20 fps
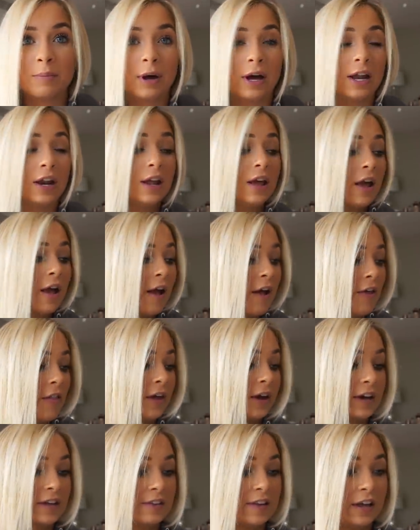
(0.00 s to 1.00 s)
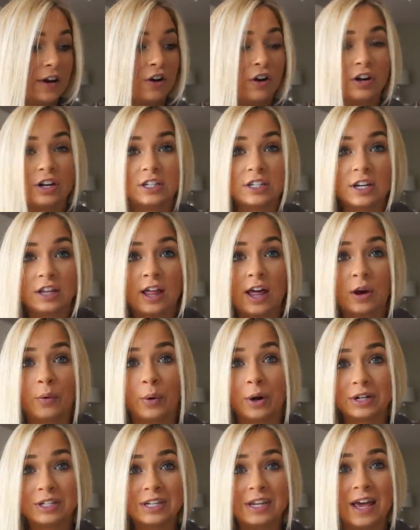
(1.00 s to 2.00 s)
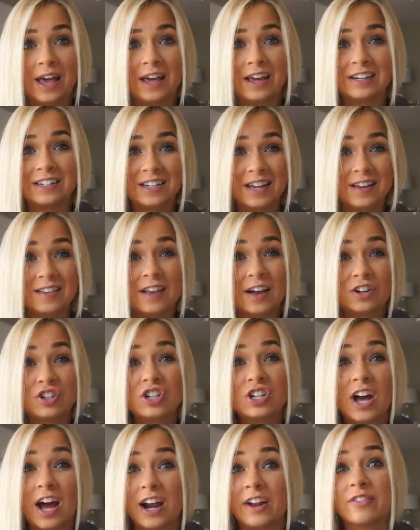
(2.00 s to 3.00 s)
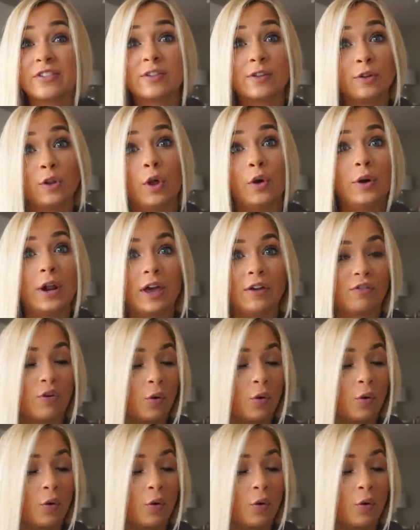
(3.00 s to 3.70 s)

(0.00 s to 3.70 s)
But like I said, I already did a lot of work today and today's actually kind of a slow day